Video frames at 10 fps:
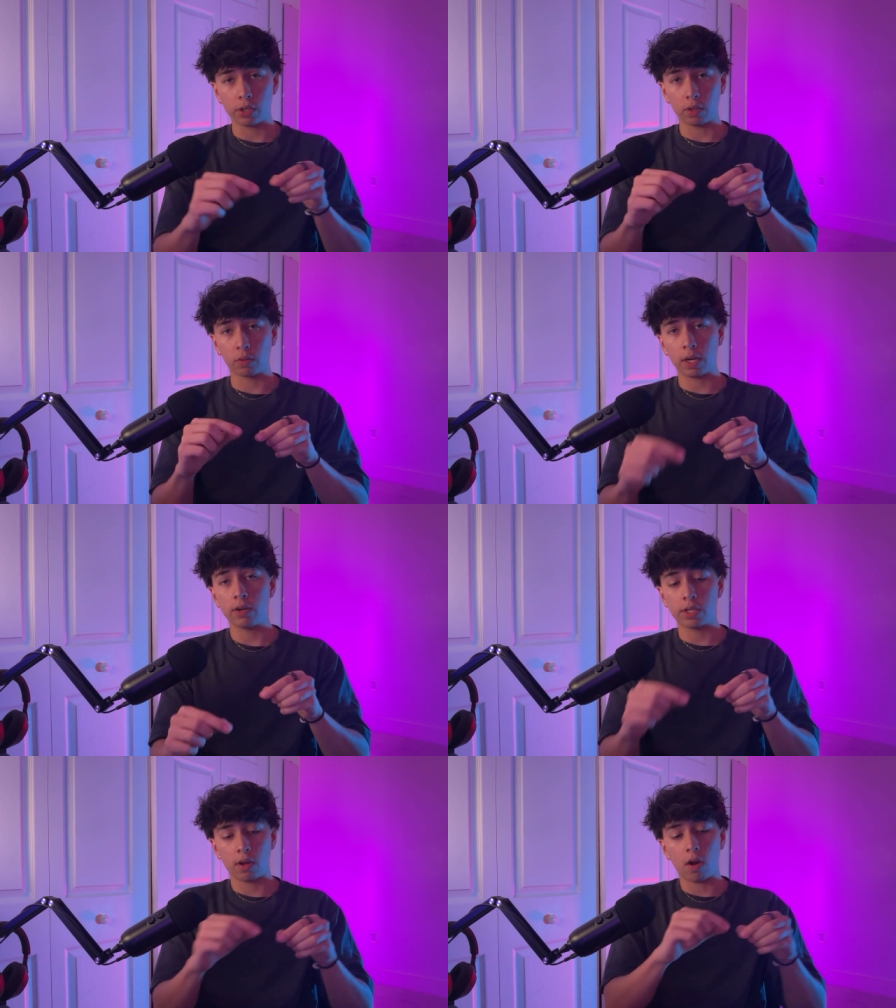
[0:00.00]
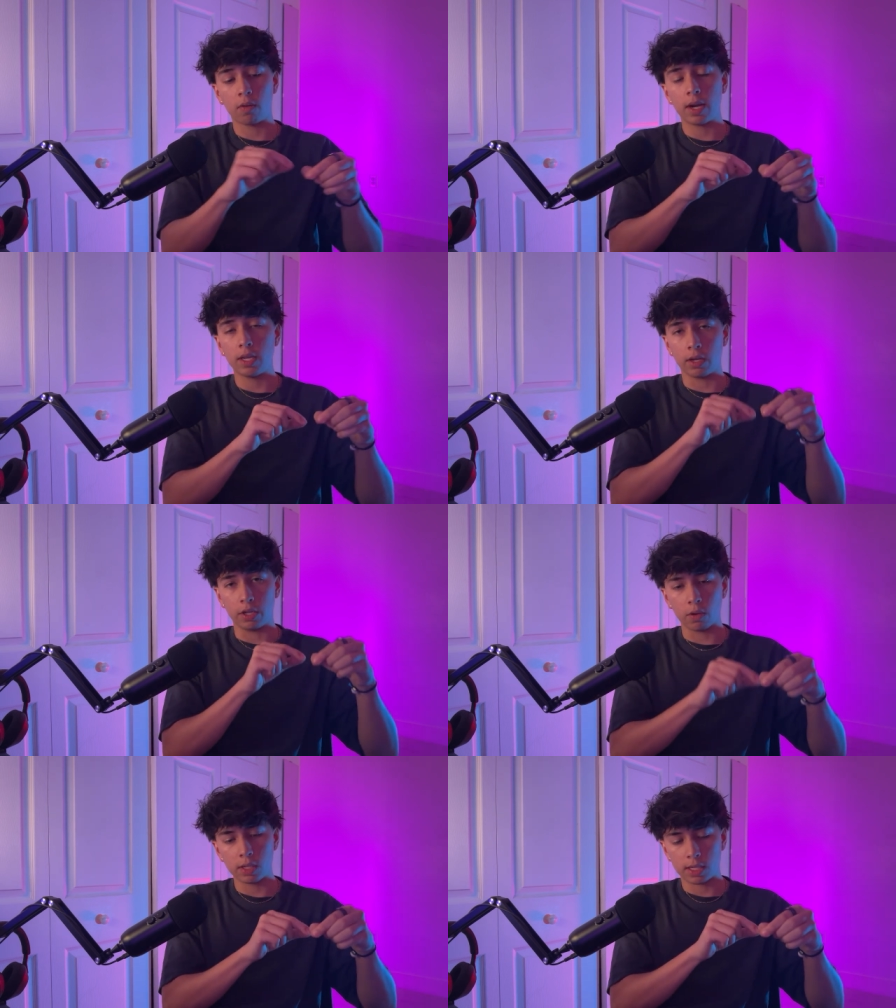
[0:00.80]
So the creator is already
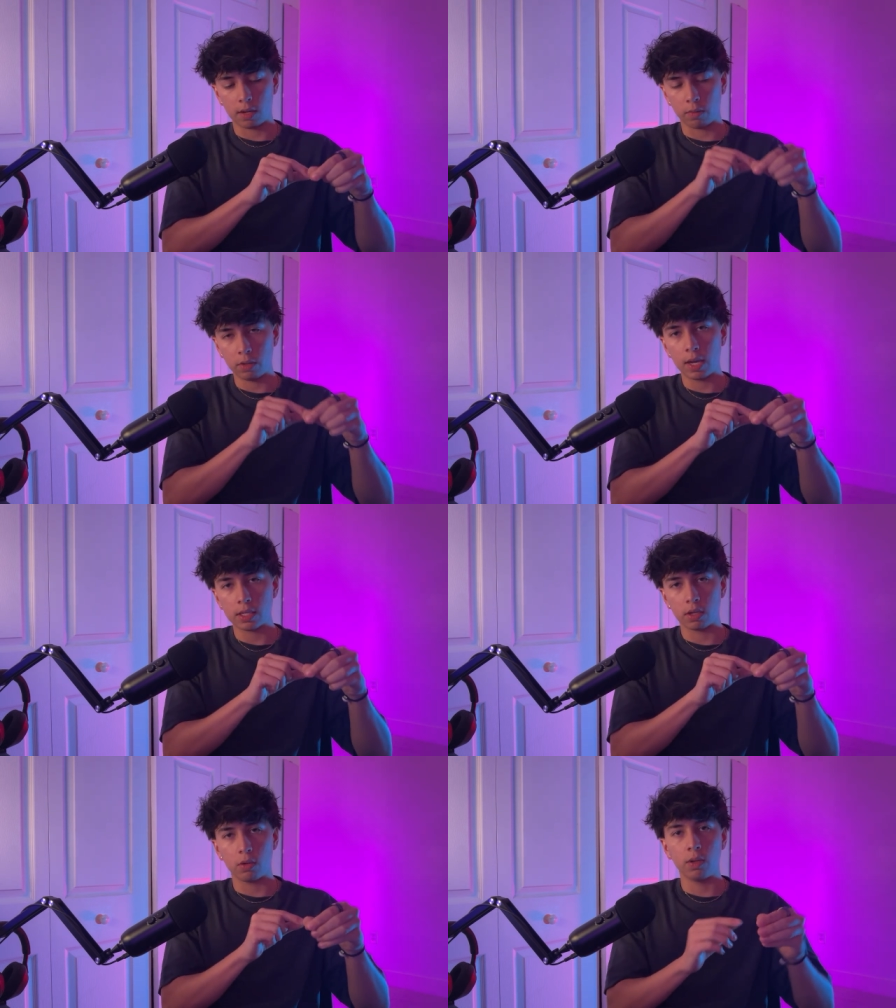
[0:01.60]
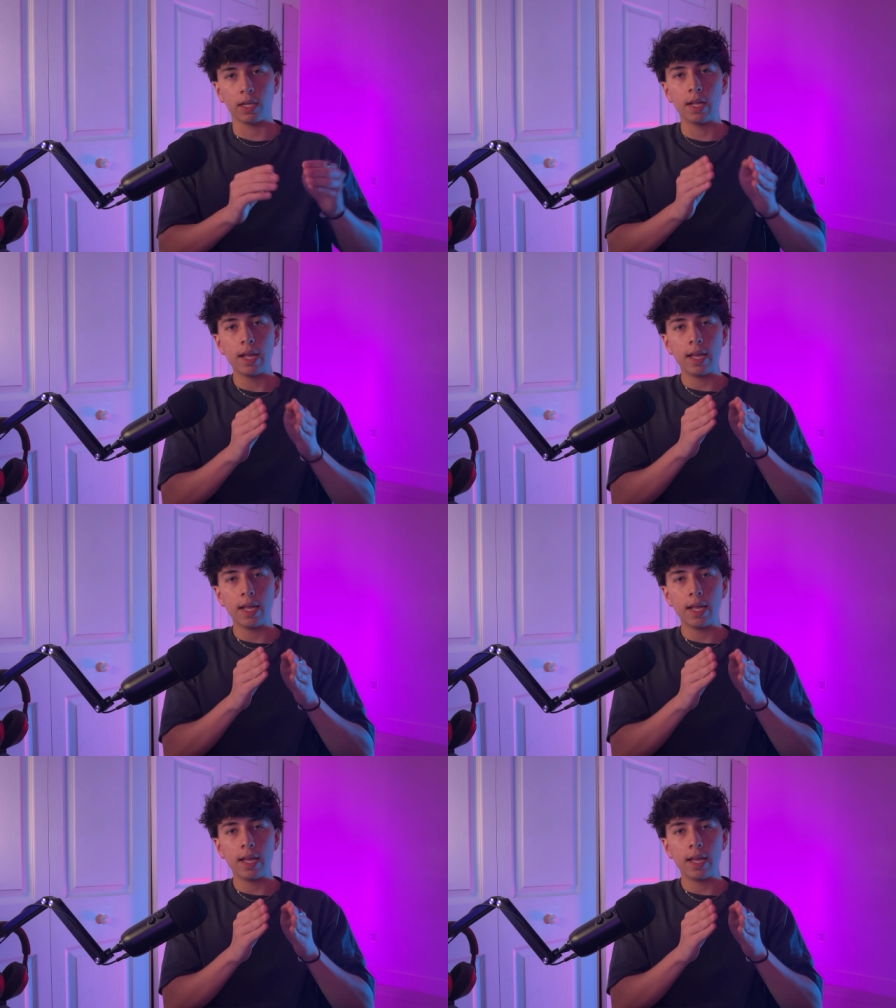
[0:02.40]
on your side. What you guys are doing